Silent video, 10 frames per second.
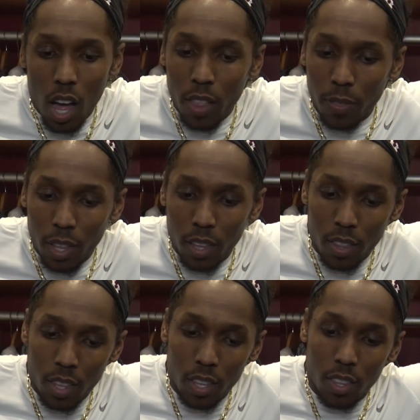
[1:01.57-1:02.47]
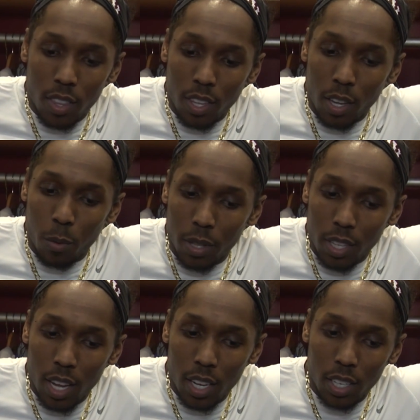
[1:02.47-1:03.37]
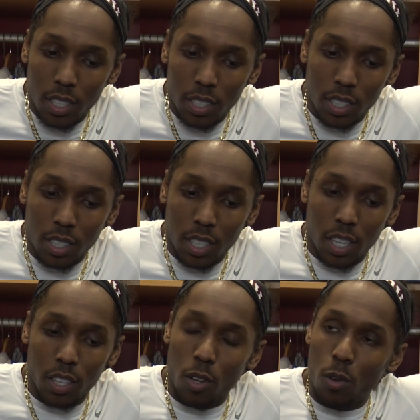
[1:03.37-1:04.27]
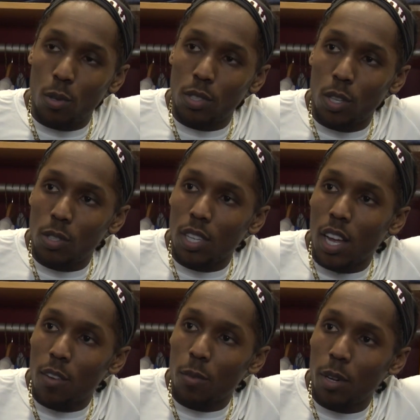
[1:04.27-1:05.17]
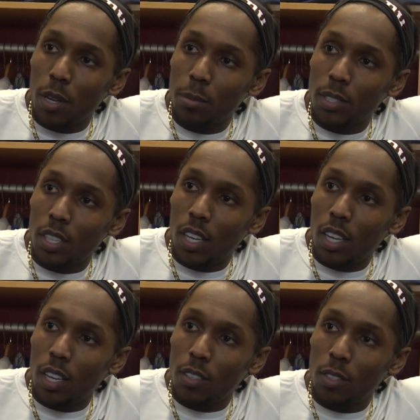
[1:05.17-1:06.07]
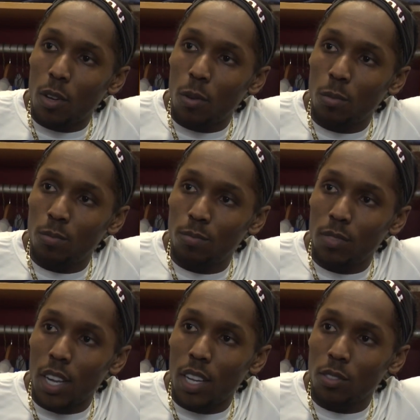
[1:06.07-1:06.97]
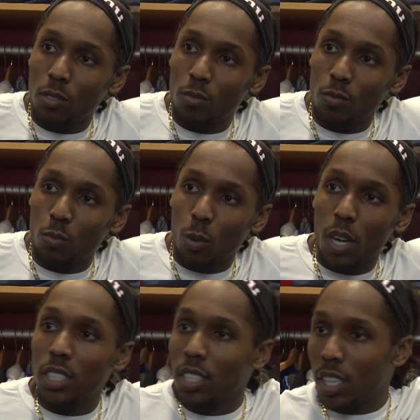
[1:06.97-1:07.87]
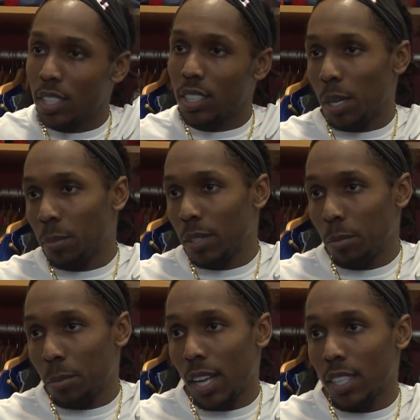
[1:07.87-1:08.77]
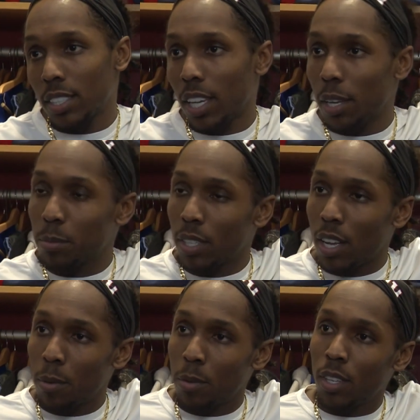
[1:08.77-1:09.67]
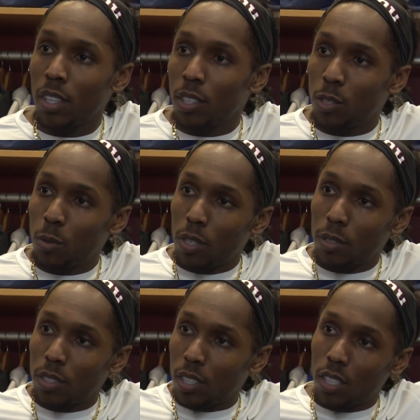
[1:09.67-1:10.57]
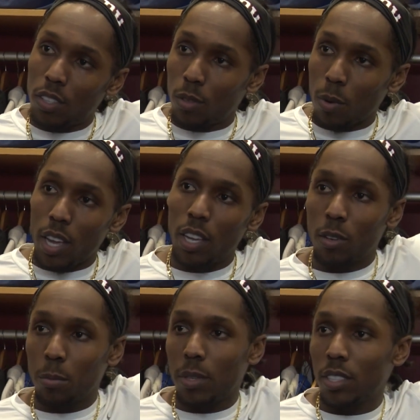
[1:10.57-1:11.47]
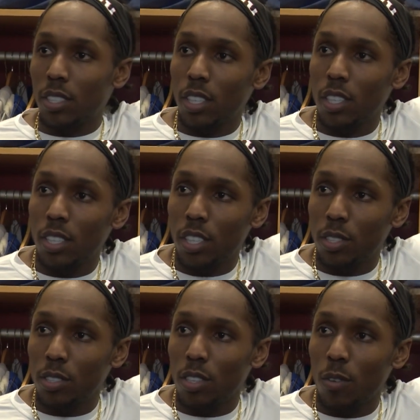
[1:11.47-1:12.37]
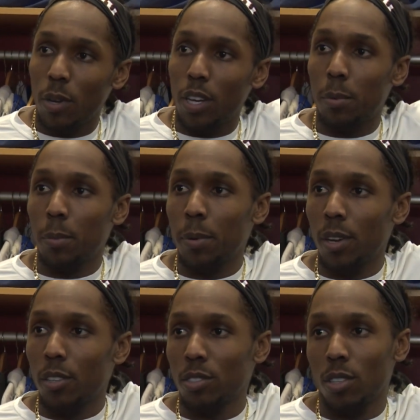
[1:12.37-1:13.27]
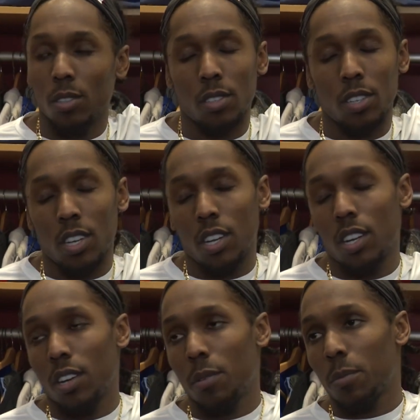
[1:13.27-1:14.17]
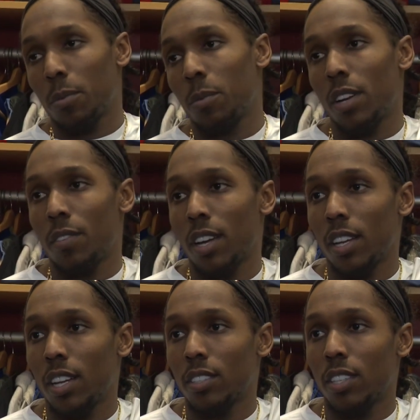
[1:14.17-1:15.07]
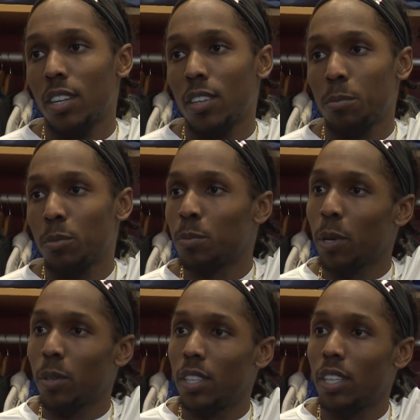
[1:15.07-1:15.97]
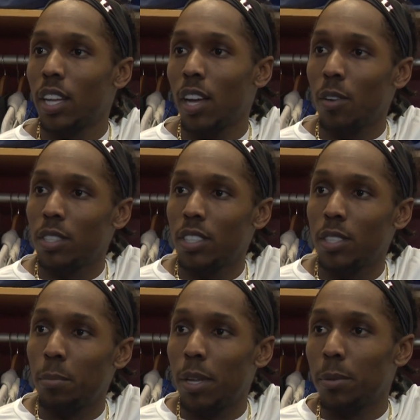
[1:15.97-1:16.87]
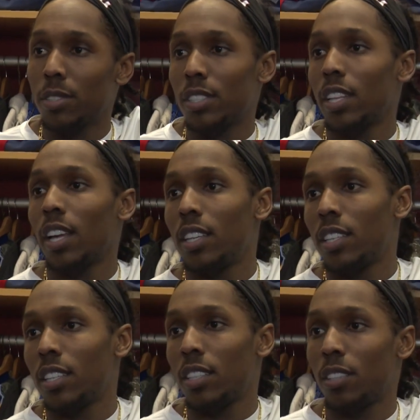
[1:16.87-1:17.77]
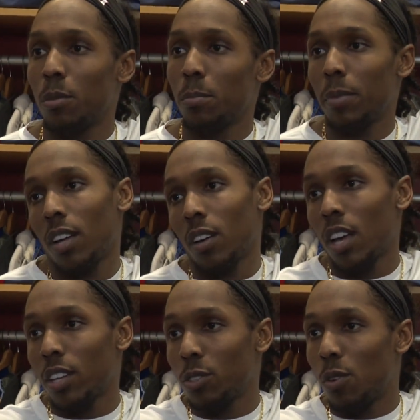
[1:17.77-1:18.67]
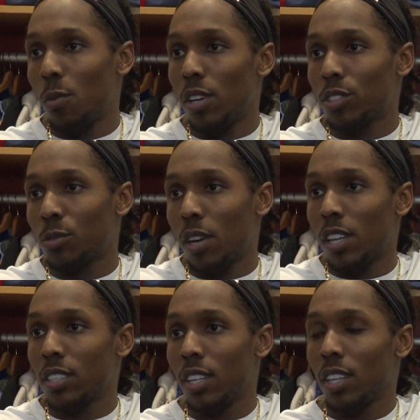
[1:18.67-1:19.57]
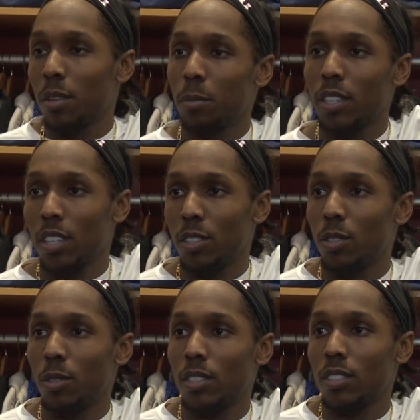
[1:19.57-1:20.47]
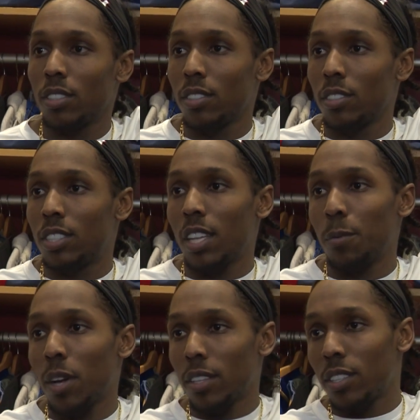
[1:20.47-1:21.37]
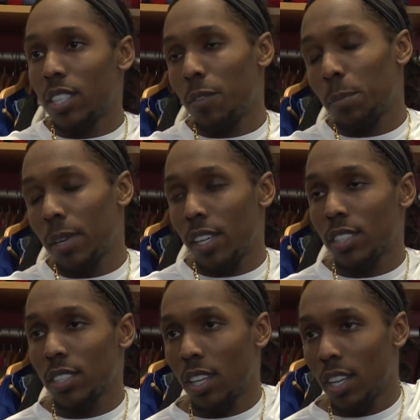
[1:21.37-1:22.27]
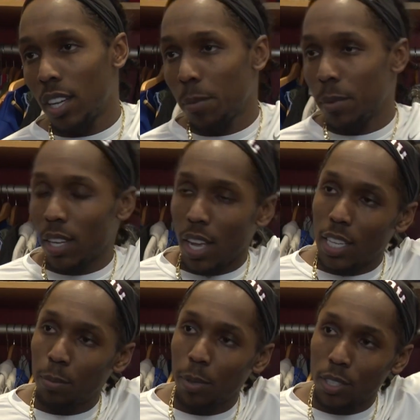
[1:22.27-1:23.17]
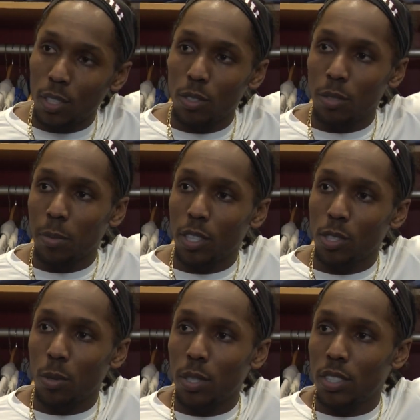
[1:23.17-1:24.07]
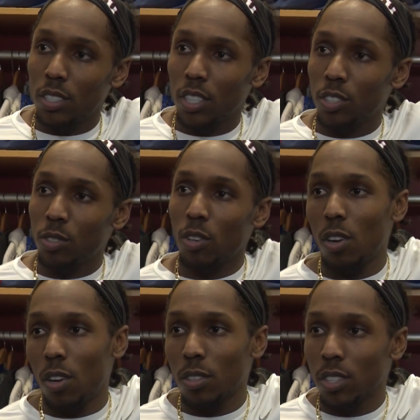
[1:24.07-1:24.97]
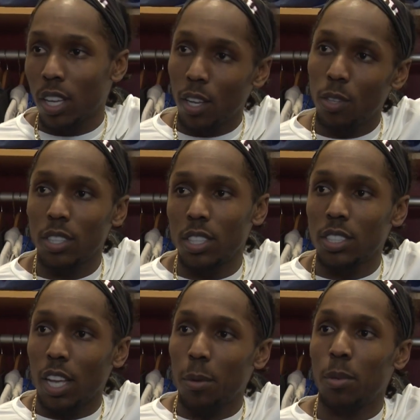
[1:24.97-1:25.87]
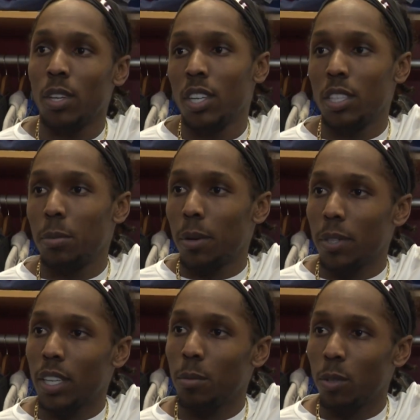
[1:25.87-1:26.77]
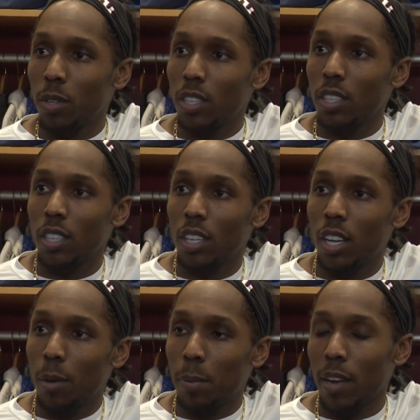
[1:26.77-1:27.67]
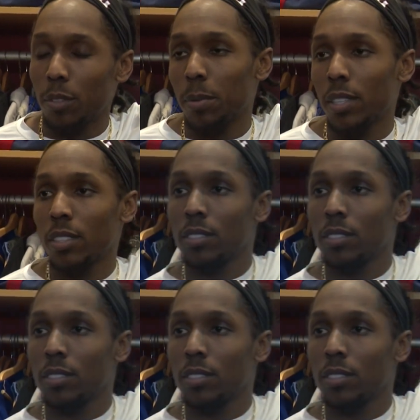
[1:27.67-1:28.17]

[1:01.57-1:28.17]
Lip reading: I think that the thing with that is just getting those live reps and, you know, not rushing into something, but at the same time, doing the right increments to get yourself ready and prepared. So whenever I get out there, I'm sprinkled in now and to be able to sustain it. You know, I can do it once, twice, but can you do it 70 out there, 70 plays in that aspect? So just make sure it's strong, healthy, stable to be able to keep doing it play after play.